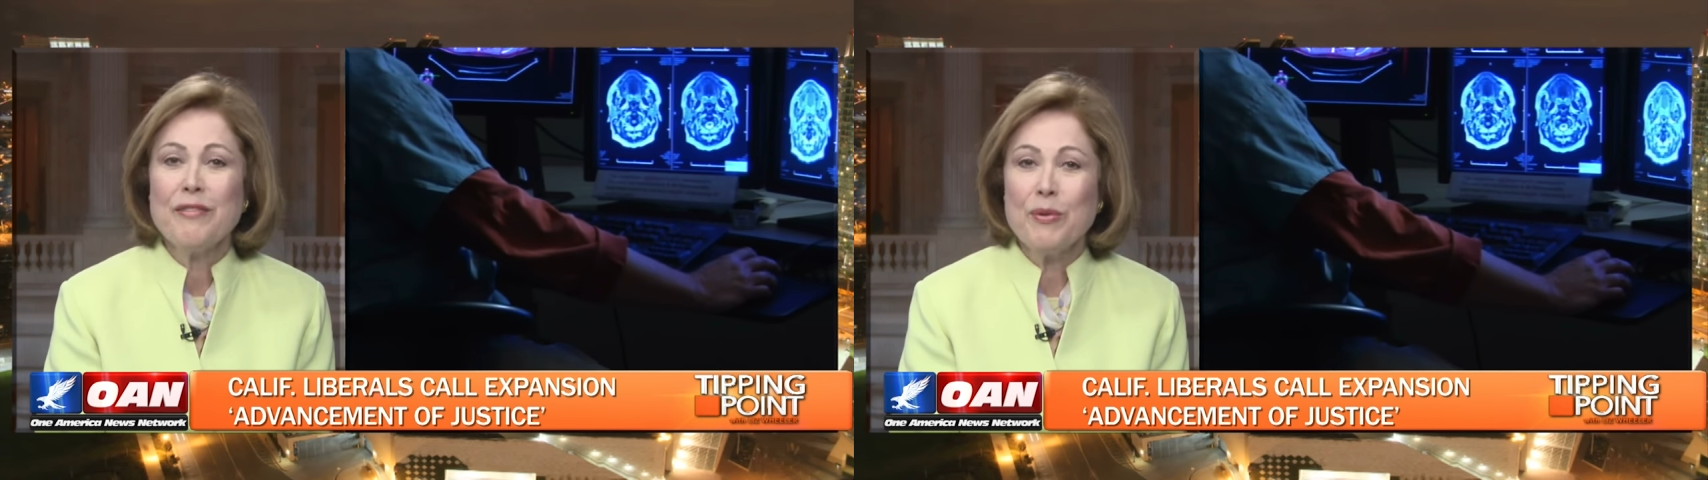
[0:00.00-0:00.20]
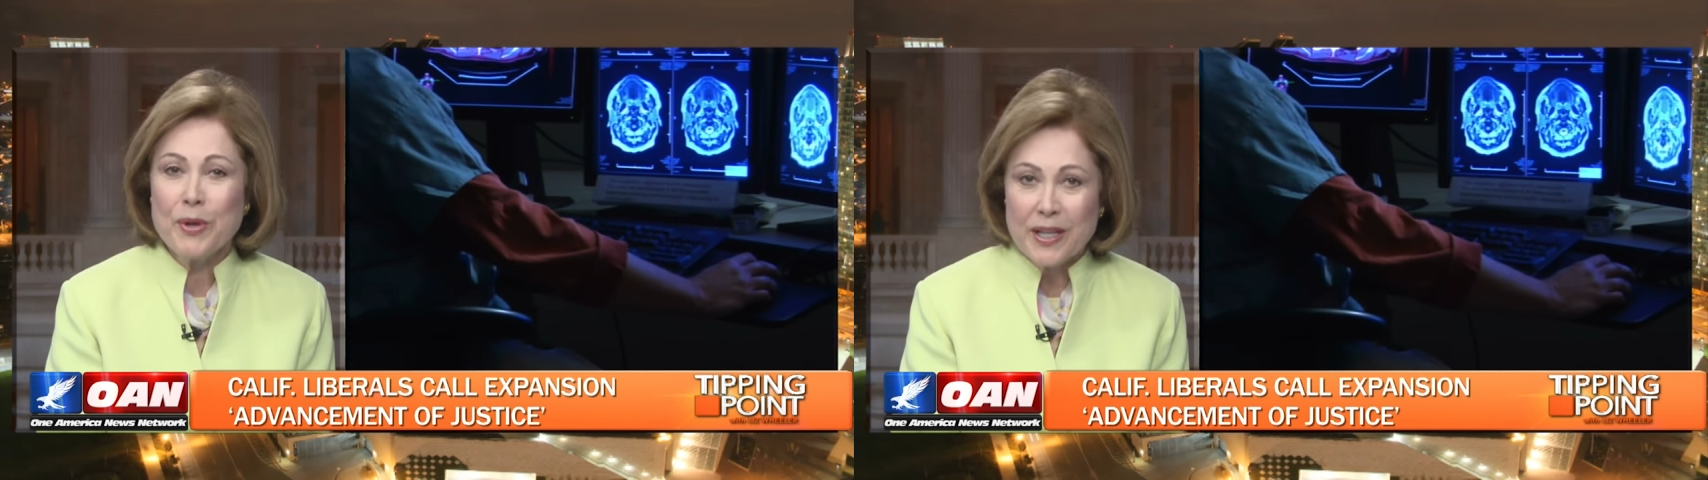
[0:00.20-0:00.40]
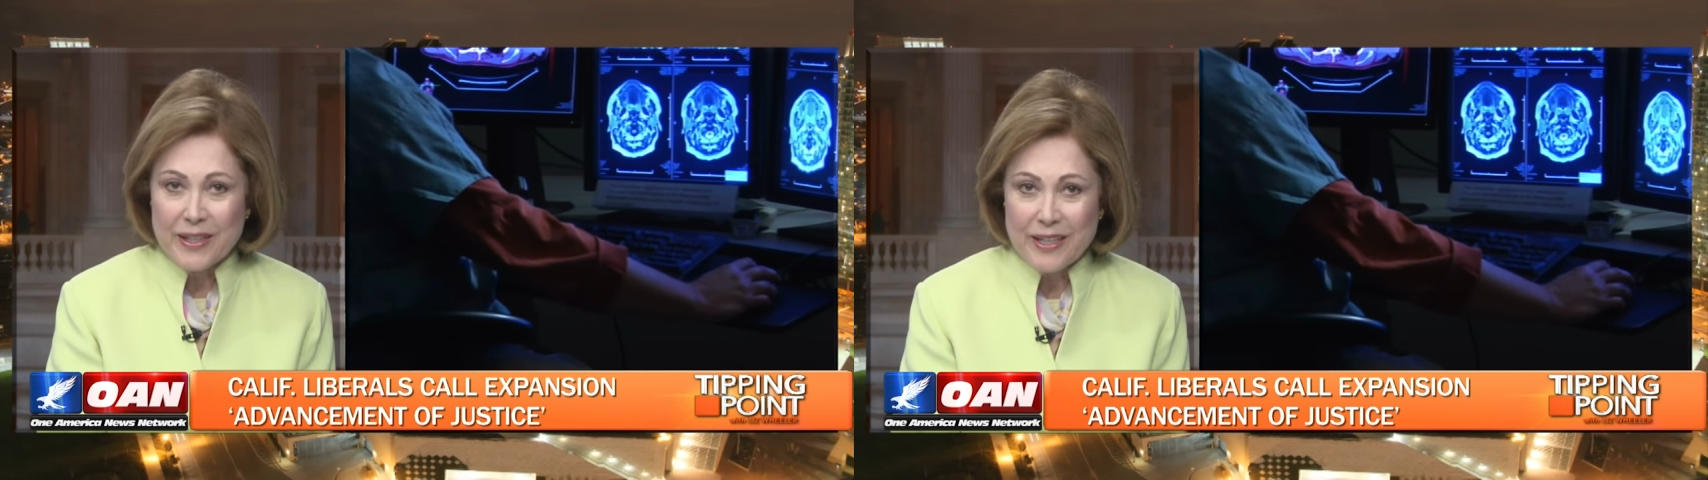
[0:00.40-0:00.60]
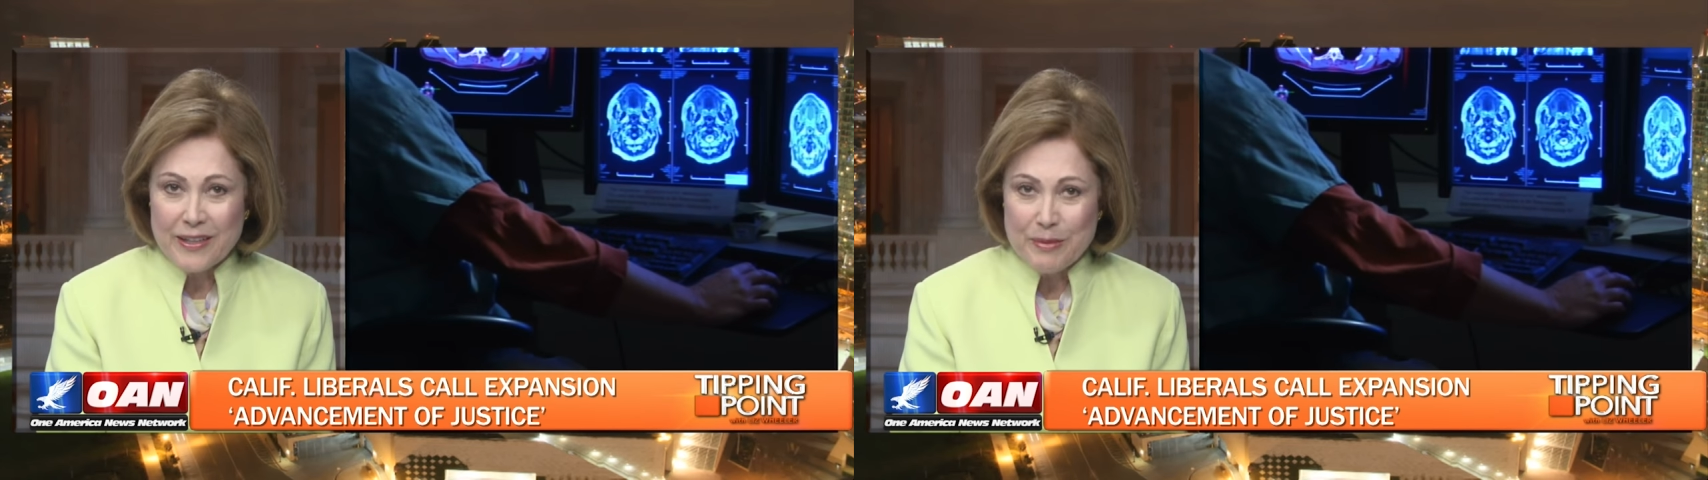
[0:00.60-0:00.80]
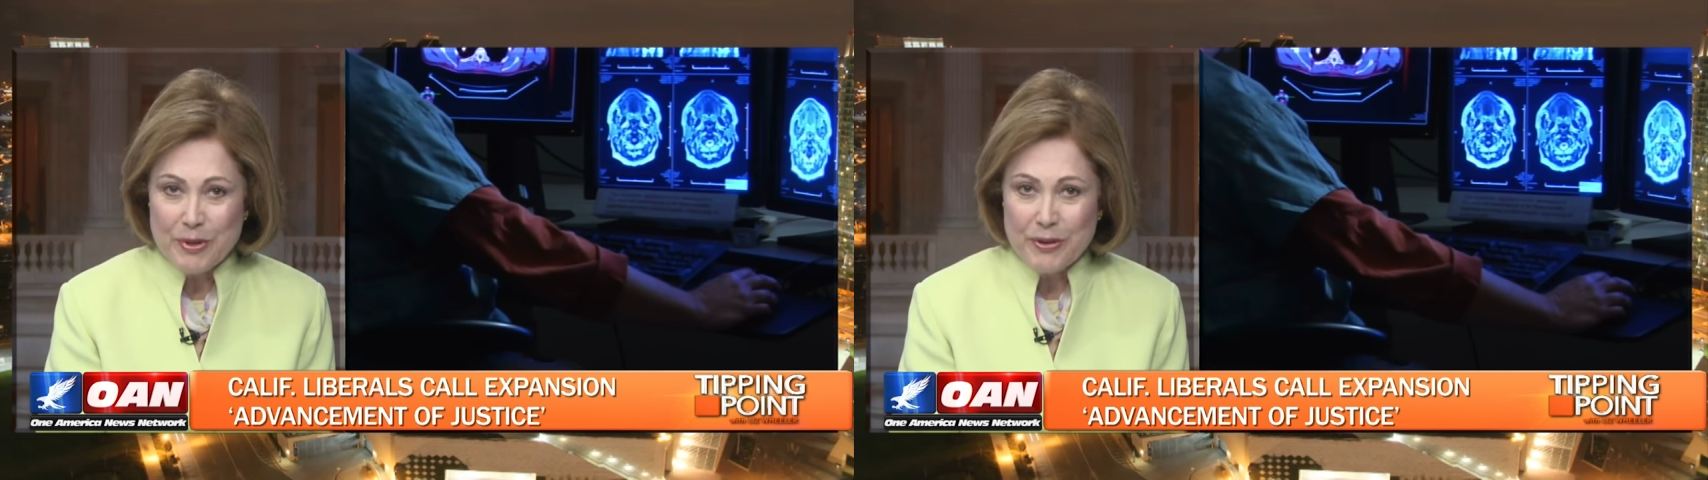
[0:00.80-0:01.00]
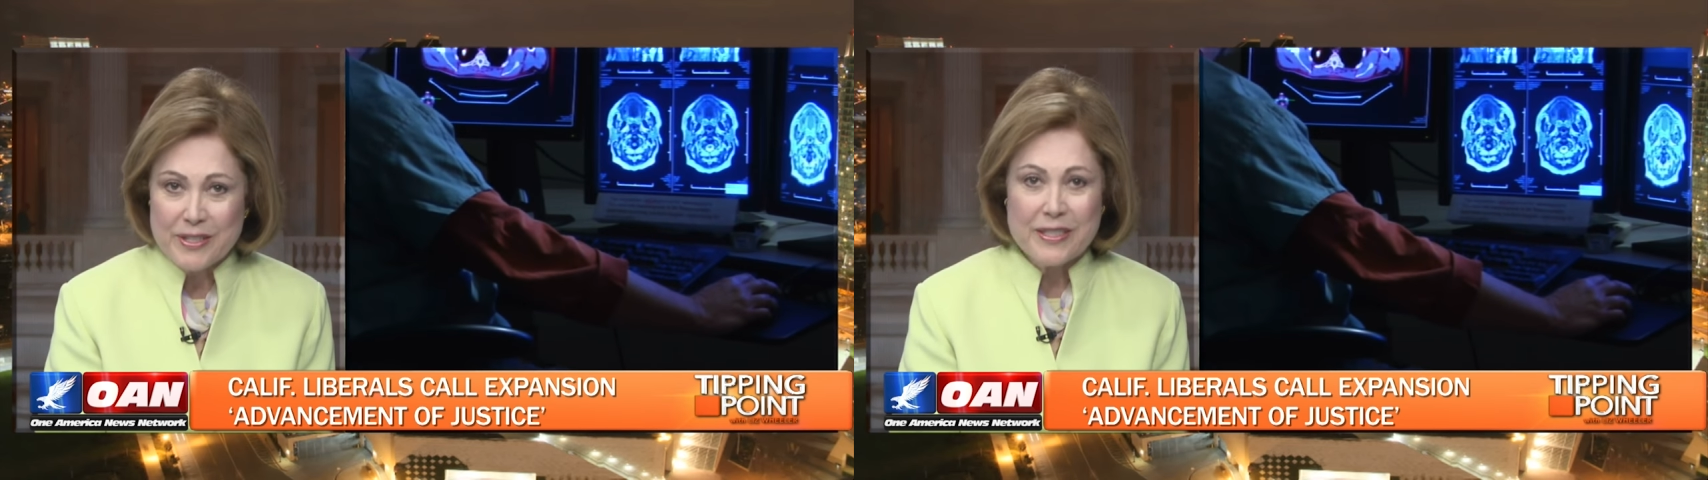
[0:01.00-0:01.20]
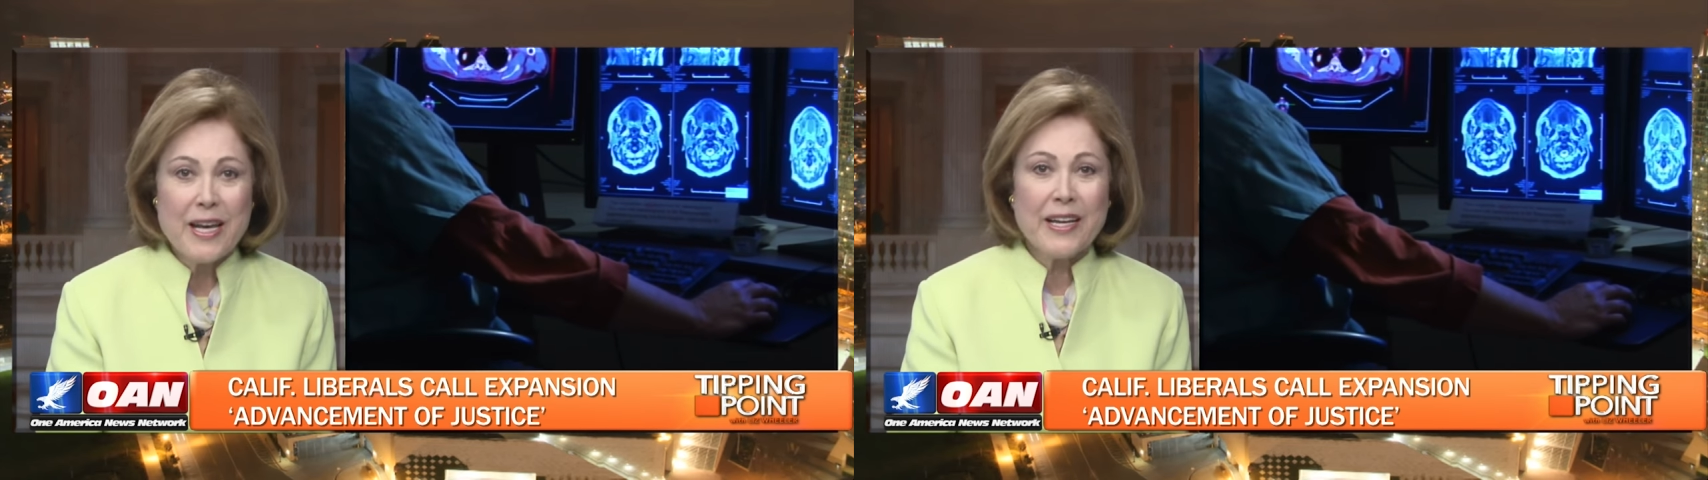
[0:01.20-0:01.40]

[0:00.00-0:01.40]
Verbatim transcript: for illegal immigrants.